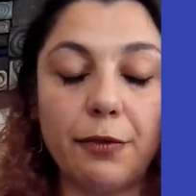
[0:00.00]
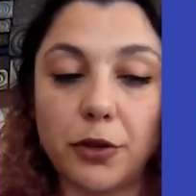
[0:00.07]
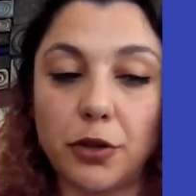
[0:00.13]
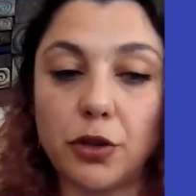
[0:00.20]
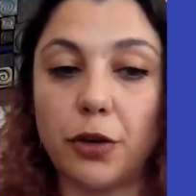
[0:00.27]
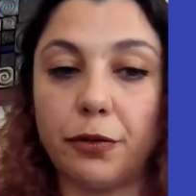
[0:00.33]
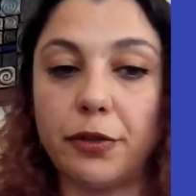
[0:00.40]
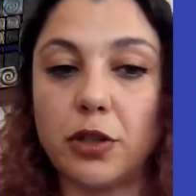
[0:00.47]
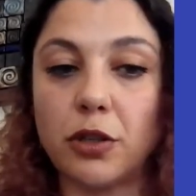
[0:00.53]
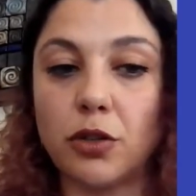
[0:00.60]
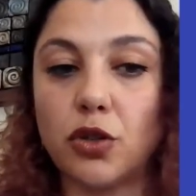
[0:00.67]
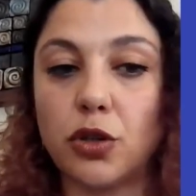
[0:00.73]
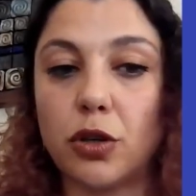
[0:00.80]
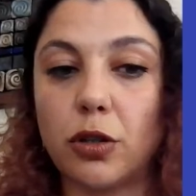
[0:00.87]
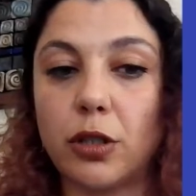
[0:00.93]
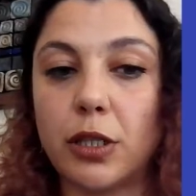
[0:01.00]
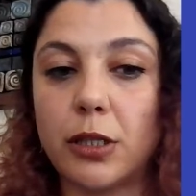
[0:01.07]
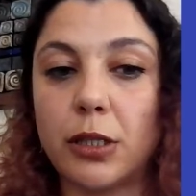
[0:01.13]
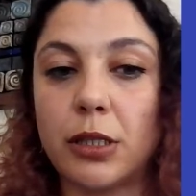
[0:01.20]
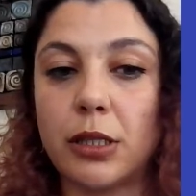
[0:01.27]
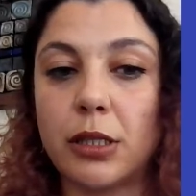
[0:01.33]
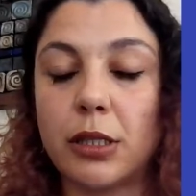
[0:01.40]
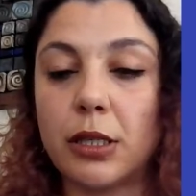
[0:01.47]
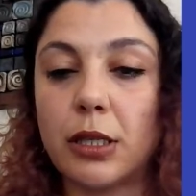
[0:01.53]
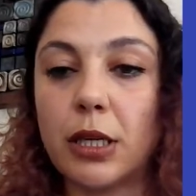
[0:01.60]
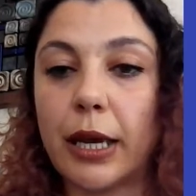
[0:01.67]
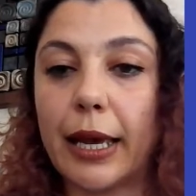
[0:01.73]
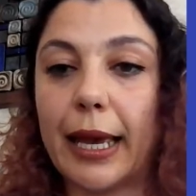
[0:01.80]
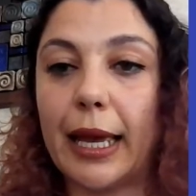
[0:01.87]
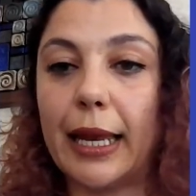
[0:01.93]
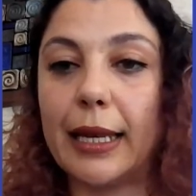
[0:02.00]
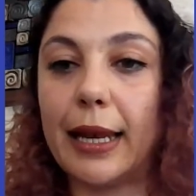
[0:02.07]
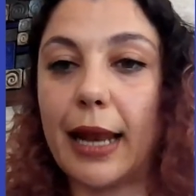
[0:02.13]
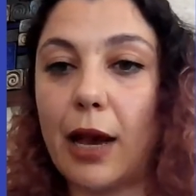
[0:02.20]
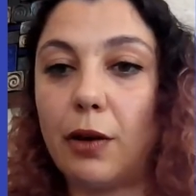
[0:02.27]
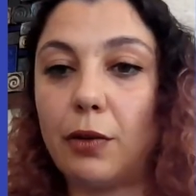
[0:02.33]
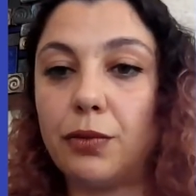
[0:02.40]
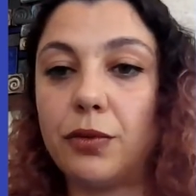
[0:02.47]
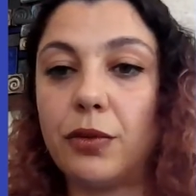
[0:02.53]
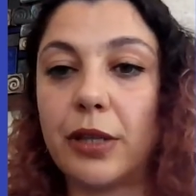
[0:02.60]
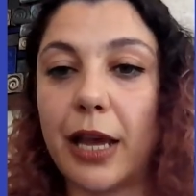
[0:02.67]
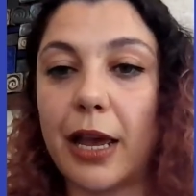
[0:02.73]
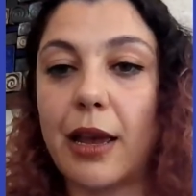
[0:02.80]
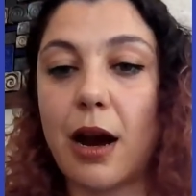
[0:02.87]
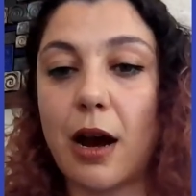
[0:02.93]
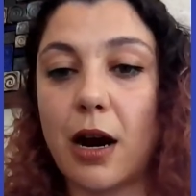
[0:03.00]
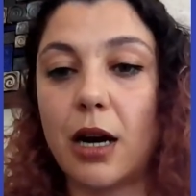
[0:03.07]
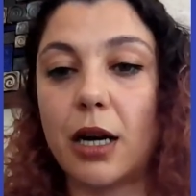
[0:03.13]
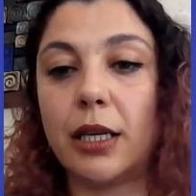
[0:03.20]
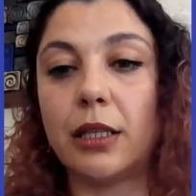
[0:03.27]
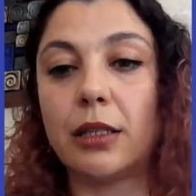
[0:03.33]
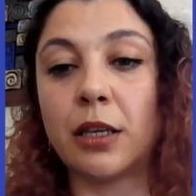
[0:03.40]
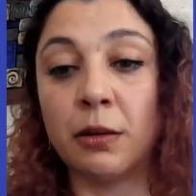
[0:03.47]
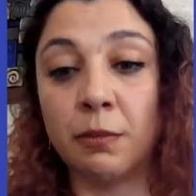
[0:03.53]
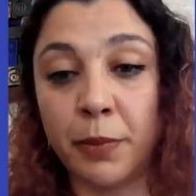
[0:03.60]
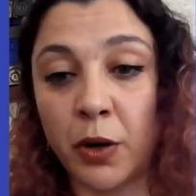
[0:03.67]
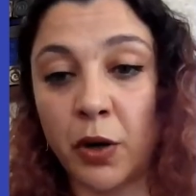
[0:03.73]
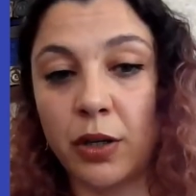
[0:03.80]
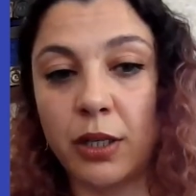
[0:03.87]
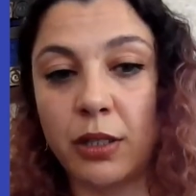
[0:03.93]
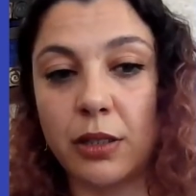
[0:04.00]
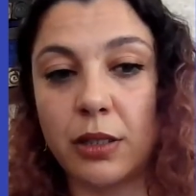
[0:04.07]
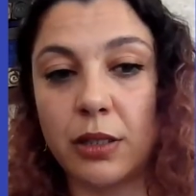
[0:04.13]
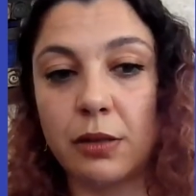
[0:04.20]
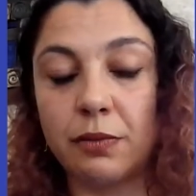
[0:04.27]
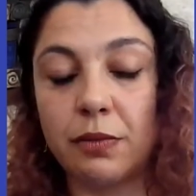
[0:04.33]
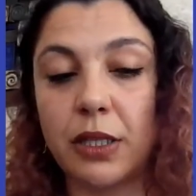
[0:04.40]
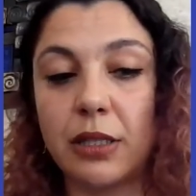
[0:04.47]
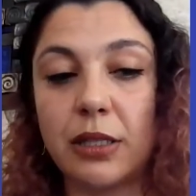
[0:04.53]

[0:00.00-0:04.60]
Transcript: for surface controllers, and now they are in components.